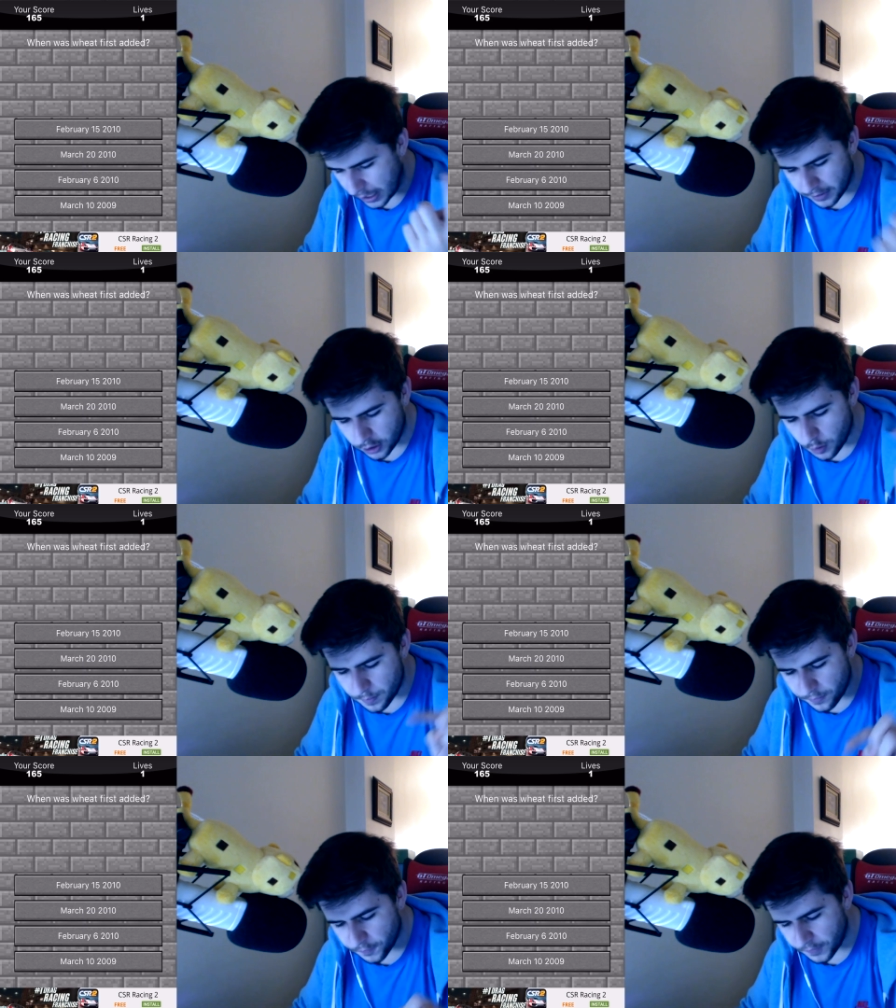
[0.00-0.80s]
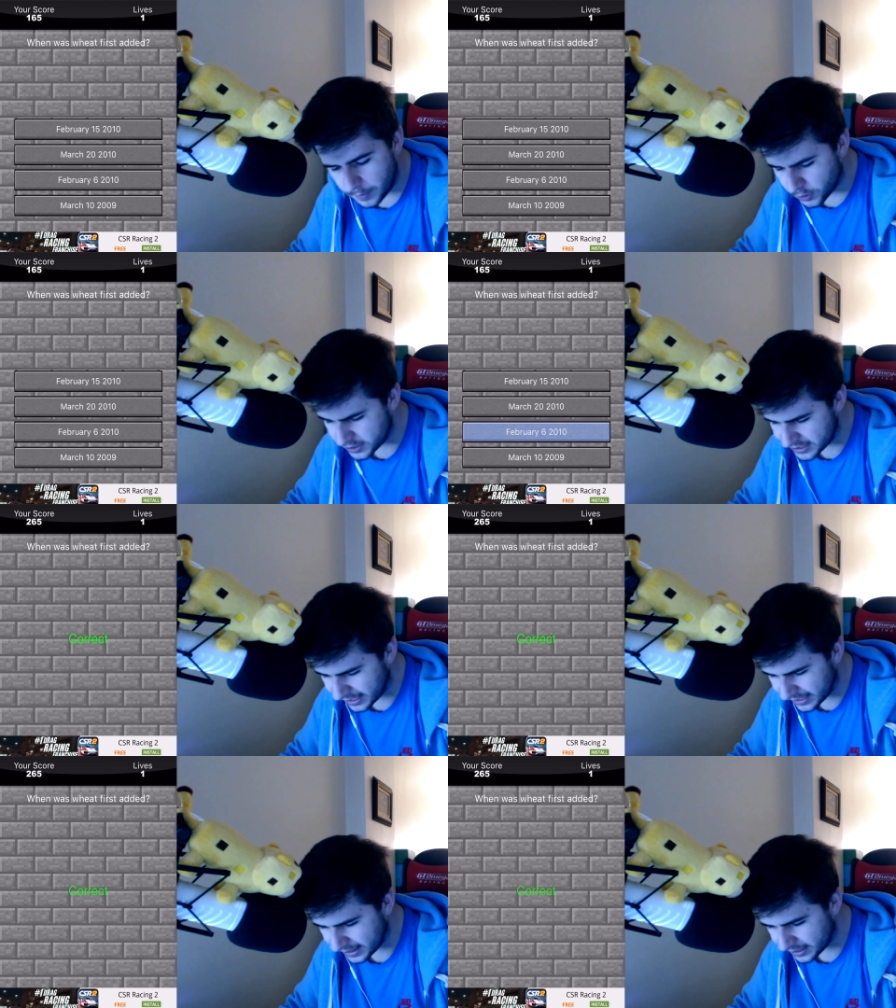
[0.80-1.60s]
I'm gonna go February
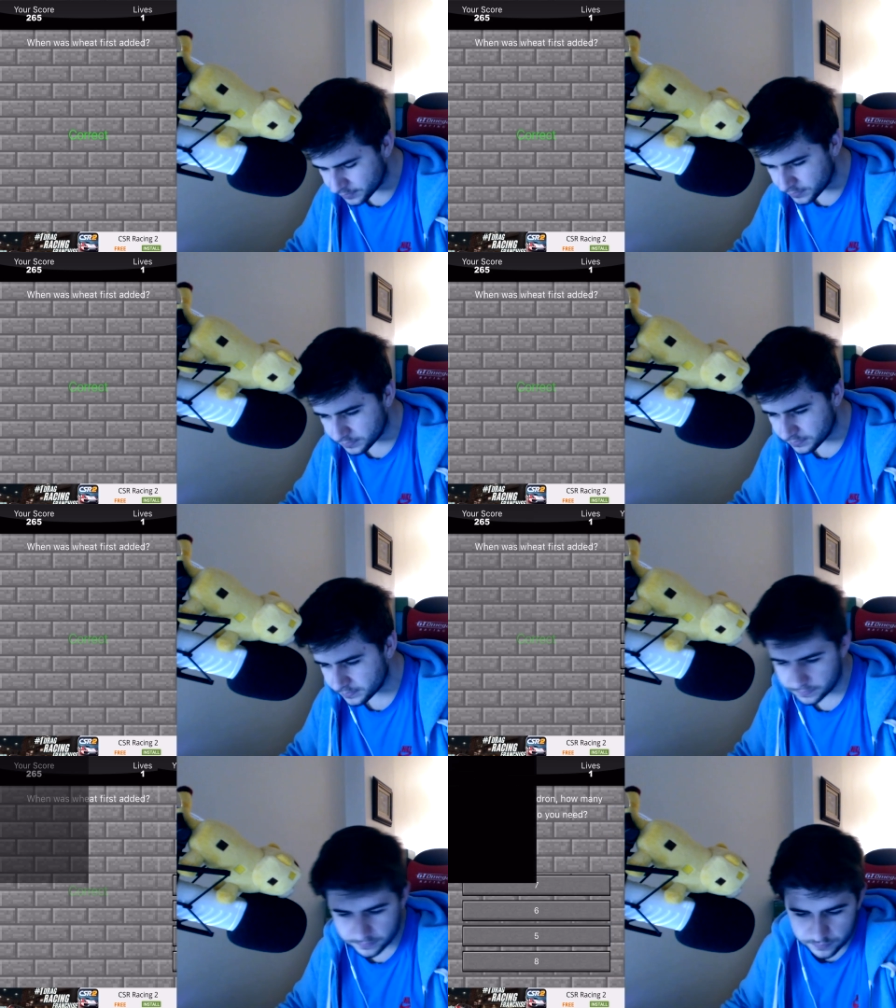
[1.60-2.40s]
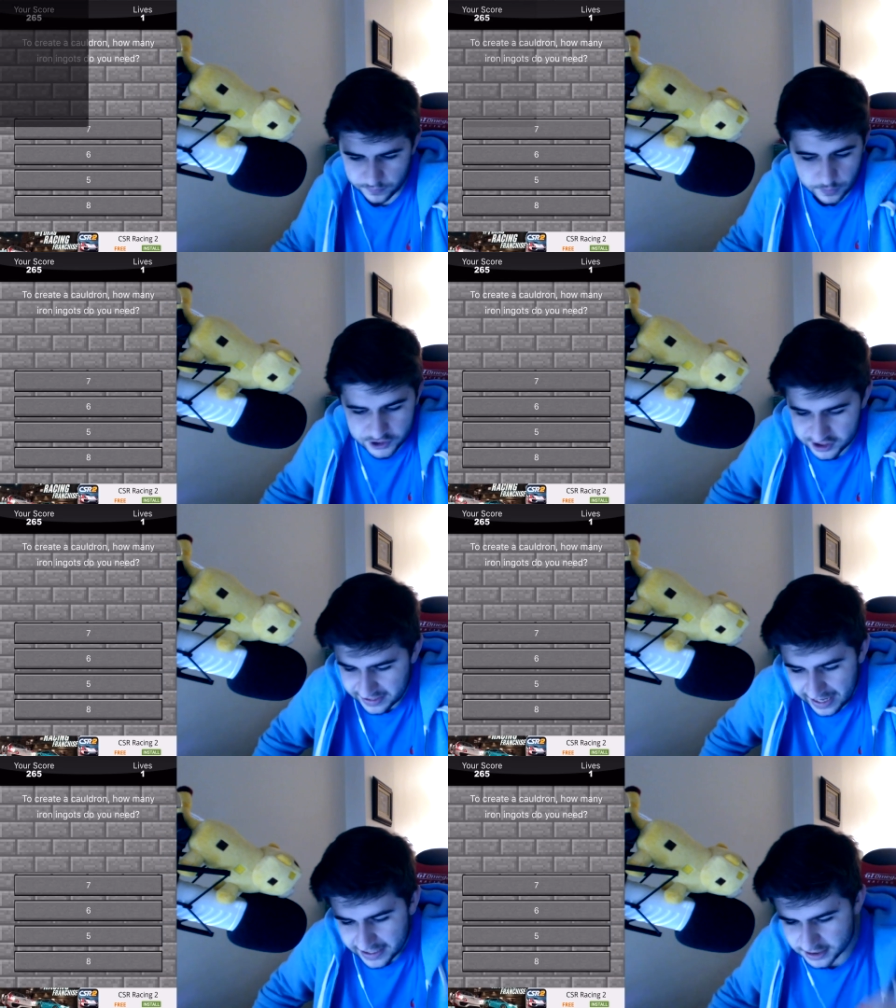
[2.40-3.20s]
6th. It was just
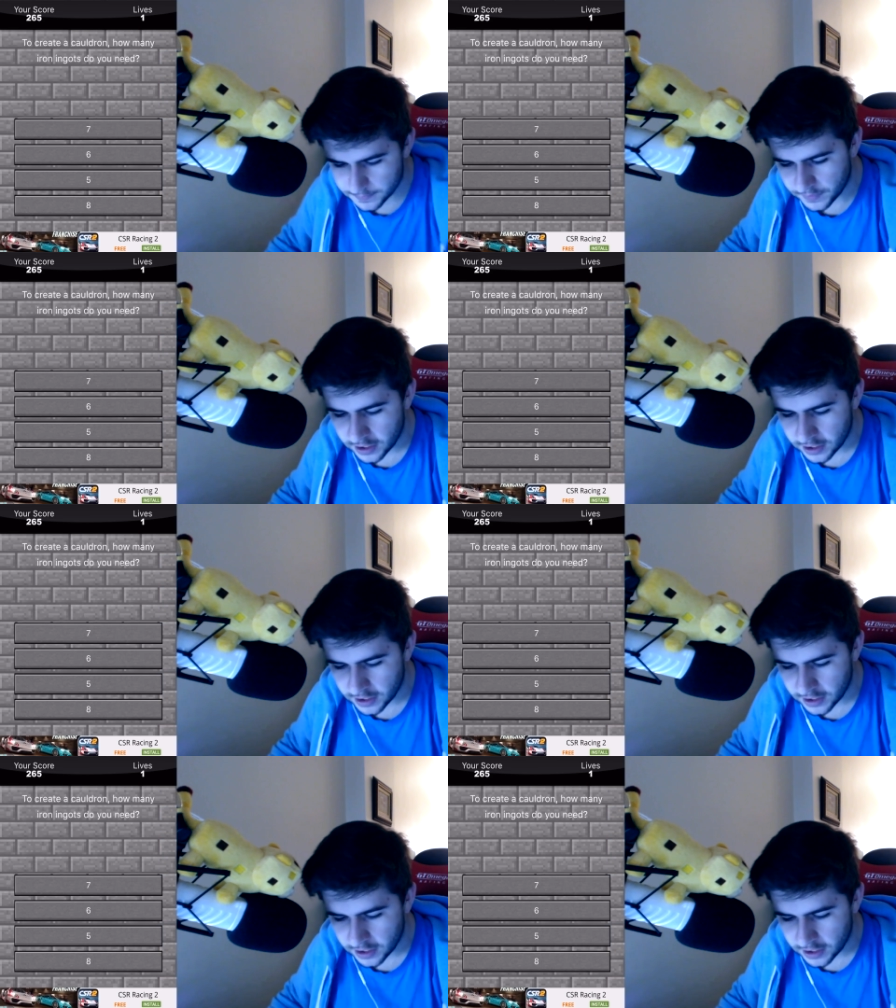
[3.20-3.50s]
a guess.